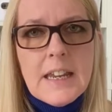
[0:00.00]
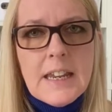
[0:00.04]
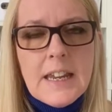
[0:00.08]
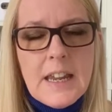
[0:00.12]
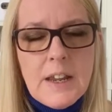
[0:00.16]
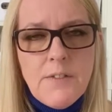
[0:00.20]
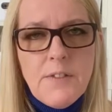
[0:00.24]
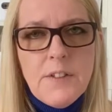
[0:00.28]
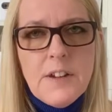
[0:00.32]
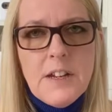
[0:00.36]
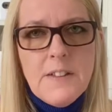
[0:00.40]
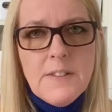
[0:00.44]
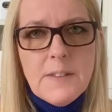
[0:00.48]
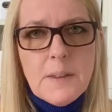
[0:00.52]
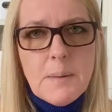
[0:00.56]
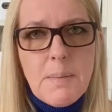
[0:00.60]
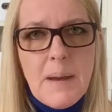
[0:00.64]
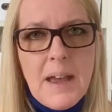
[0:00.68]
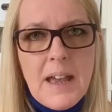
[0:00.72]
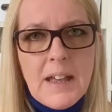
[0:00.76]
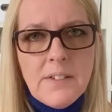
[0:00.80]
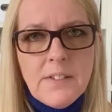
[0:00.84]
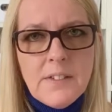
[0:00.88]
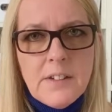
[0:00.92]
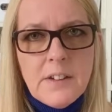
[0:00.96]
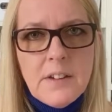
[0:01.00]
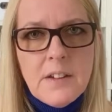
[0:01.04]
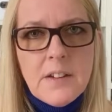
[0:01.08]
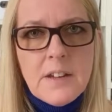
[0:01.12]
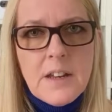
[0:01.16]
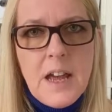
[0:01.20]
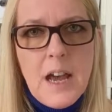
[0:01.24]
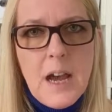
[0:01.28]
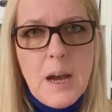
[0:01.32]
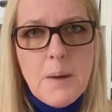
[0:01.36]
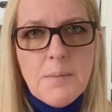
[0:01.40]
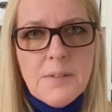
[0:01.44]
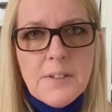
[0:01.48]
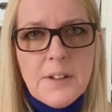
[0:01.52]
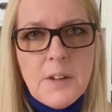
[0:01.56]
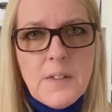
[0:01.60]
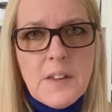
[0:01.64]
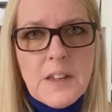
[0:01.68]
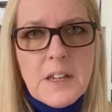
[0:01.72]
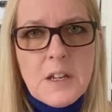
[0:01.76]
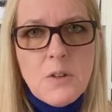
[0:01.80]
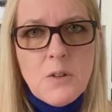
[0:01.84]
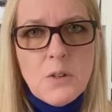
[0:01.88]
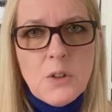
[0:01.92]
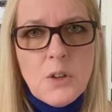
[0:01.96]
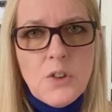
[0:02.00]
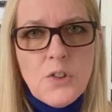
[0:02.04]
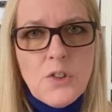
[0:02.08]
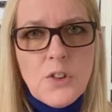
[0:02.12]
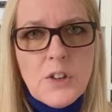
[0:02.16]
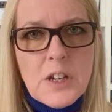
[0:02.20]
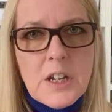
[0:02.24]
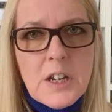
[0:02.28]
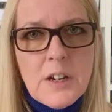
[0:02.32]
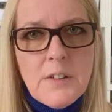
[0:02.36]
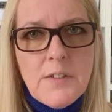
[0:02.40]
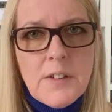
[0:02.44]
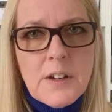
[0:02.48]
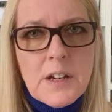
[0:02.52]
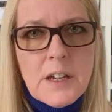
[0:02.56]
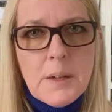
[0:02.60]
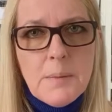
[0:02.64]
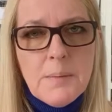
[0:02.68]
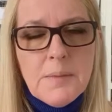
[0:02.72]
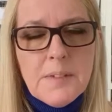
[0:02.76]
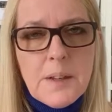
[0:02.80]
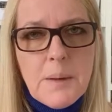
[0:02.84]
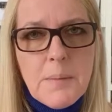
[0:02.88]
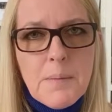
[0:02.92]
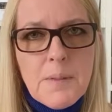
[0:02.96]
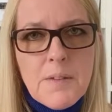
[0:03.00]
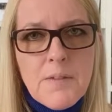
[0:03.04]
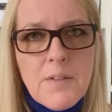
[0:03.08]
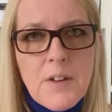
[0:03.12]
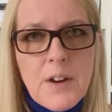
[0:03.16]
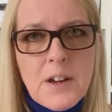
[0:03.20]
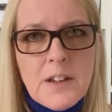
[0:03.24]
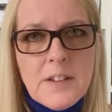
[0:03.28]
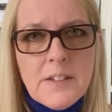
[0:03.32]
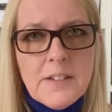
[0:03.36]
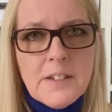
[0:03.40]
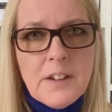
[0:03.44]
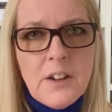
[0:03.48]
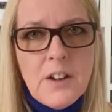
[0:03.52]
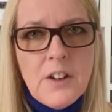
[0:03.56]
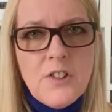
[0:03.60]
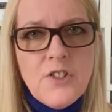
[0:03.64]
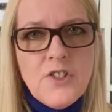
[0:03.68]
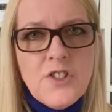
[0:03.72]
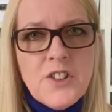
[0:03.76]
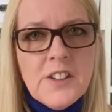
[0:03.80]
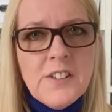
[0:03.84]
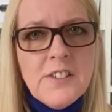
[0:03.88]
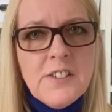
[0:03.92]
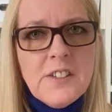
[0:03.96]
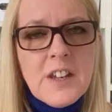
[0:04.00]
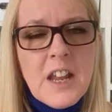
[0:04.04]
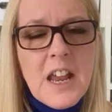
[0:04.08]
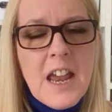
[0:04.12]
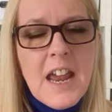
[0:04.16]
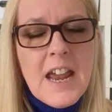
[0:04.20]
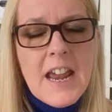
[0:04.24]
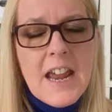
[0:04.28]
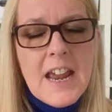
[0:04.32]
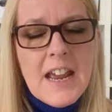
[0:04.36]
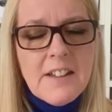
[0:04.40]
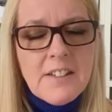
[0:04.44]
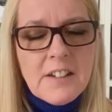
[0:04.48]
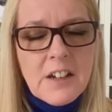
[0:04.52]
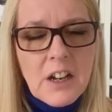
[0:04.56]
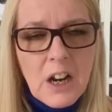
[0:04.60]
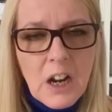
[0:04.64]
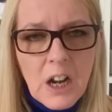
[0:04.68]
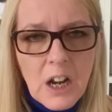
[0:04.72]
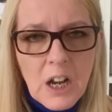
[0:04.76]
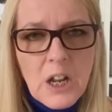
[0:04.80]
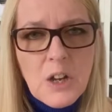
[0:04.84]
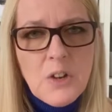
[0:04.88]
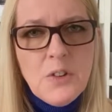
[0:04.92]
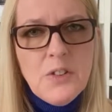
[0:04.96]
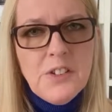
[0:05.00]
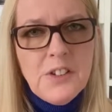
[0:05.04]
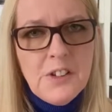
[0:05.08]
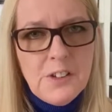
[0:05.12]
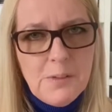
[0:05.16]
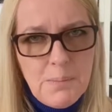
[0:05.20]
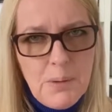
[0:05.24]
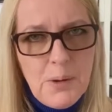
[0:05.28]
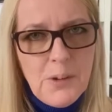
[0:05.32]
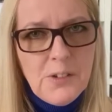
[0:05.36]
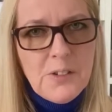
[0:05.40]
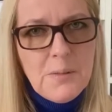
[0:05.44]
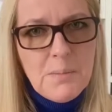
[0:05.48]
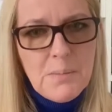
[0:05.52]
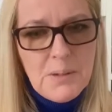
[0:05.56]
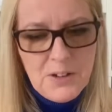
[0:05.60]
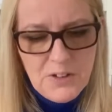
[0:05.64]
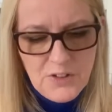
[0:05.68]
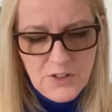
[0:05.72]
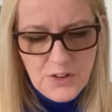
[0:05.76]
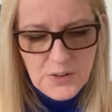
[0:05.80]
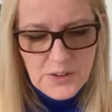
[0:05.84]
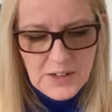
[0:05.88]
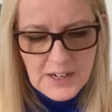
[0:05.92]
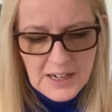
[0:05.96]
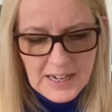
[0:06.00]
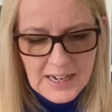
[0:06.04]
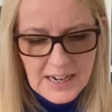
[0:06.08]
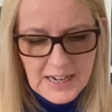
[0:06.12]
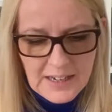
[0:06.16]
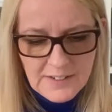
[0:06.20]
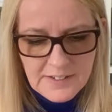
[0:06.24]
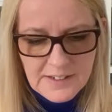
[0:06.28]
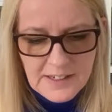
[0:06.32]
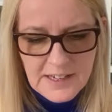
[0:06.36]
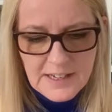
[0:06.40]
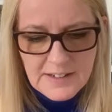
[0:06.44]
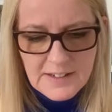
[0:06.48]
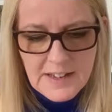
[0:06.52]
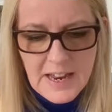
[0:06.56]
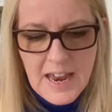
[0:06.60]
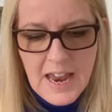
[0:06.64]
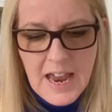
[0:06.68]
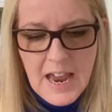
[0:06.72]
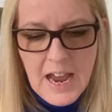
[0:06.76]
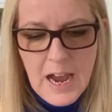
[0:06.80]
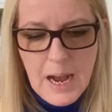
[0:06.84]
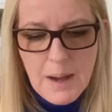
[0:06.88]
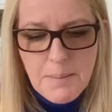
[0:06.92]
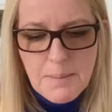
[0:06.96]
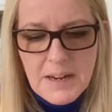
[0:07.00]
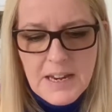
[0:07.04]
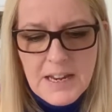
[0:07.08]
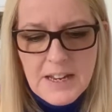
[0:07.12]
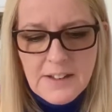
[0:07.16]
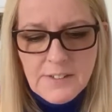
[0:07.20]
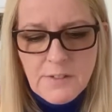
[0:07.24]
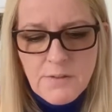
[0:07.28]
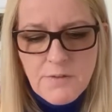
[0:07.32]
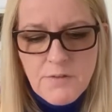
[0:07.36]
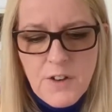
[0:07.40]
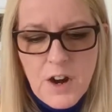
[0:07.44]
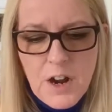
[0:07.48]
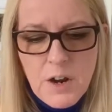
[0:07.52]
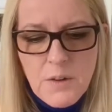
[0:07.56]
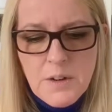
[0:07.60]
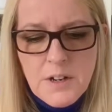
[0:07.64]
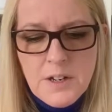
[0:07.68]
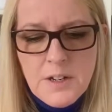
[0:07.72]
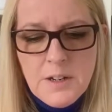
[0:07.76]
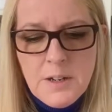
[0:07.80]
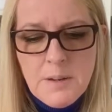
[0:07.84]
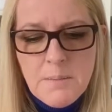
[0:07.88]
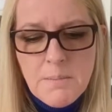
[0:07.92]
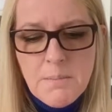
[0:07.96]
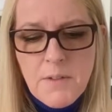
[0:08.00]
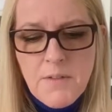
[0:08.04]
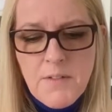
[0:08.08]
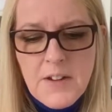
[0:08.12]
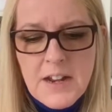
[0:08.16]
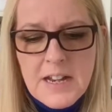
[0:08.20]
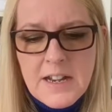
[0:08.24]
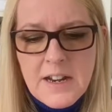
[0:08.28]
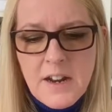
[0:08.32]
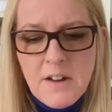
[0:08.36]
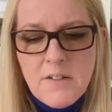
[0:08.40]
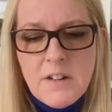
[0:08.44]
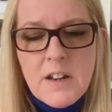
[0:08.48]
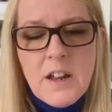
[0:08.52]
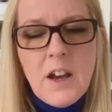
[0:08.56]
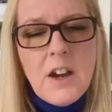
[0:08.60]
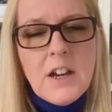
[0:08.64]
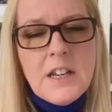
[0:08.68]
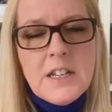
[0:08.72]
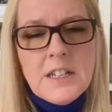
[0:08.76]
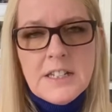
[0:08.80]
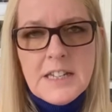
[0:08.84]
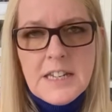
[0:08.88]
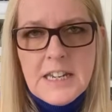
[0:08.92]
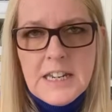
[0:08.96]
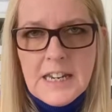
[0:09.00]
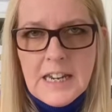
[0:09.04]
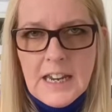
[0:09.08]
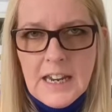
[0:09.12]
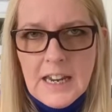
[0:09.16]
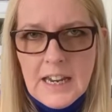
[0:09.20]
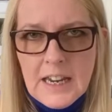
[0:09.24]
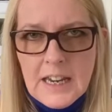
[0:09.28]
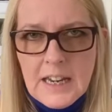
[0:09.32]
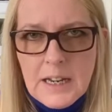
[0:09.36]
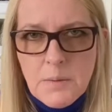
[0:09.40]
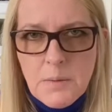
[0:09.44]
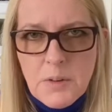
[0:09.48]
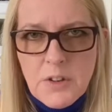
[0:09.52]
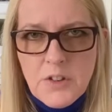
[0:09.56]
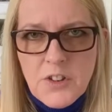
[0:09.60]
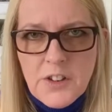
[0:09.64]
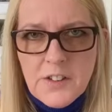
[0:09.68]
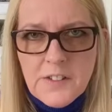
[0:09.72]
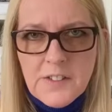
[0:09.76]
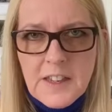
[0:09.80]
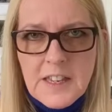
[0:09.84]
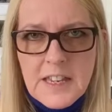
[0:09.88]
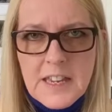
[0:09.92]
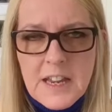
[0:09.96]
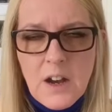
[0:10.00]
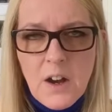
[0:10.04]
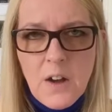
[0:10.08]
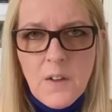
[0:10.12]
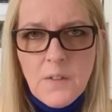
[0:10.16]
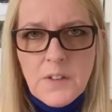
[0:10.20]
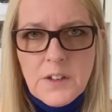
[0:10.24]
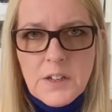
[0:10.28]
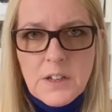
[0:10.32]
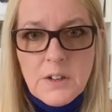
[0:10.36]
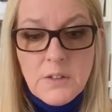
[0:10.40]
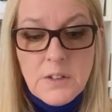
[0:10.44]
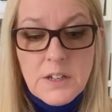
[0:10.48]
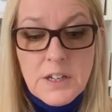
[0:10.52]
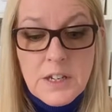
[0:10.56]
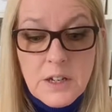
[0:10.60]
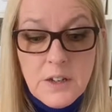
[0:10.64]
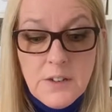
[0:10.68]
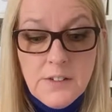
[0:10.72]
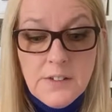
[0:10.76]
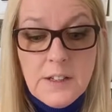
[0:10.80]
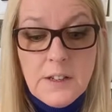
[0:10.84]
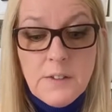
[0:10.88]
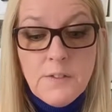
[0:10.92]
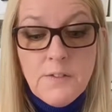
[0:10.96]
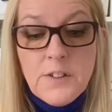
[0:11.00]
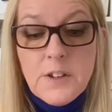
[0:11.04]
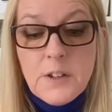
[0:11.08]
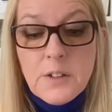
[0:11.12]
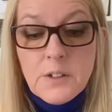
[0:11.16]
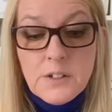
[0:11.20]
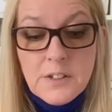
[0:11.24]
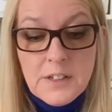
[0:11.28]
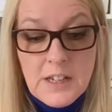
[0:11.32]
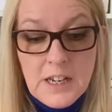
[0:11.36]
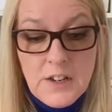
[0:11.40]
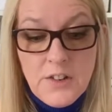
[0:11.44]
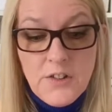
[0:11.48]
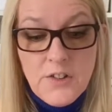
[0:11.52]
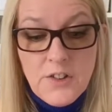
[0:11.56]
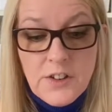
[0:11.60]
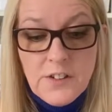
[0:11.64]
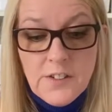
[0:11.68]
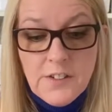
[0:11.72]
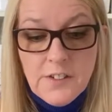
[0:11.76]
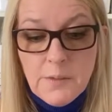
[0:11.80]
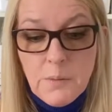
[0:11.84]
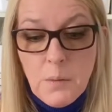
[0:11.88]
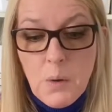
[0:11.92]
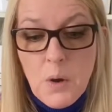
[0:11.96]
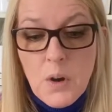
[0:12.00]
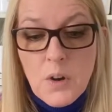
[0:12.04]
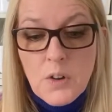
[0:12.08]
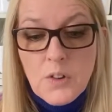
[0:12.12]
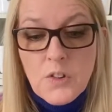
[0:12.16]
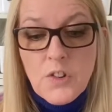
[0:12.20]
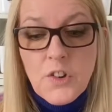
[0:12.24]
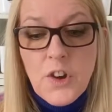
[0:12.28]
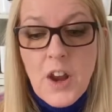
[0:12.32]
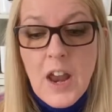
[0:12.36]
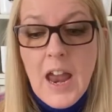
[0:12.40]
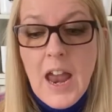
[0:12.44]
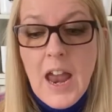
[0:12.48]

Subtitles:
given in the pattern so that your cushion cover comes up the right size, just as close as possible as you can get it. It's Rowan Merino Light DK, which is the yarn that you're using for your tension swatch,